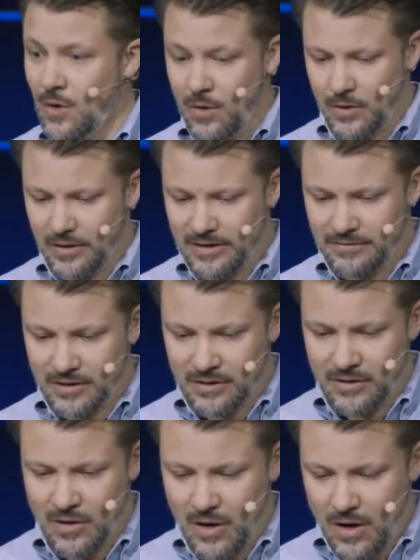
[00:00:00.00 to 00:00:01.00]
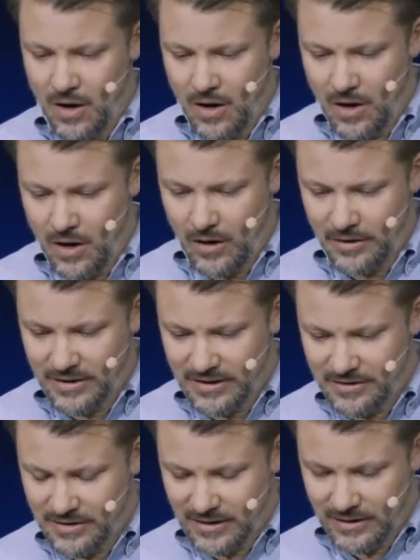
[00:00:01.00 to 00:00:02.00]
or even
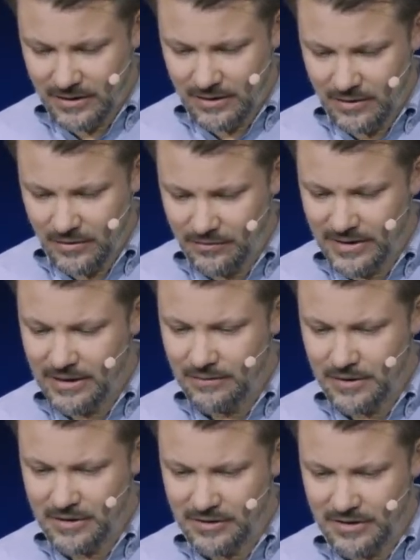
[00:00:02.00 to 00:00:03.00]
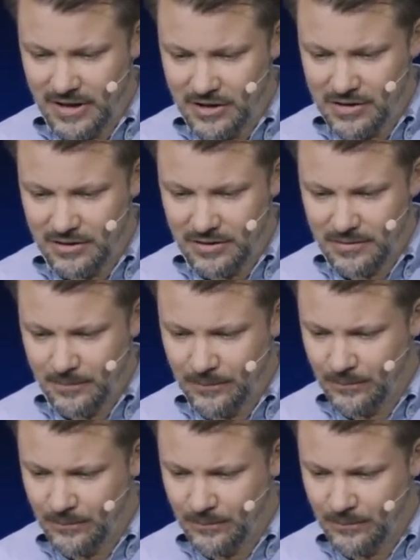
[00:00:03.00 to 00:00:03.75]
artistic 3D visualizations.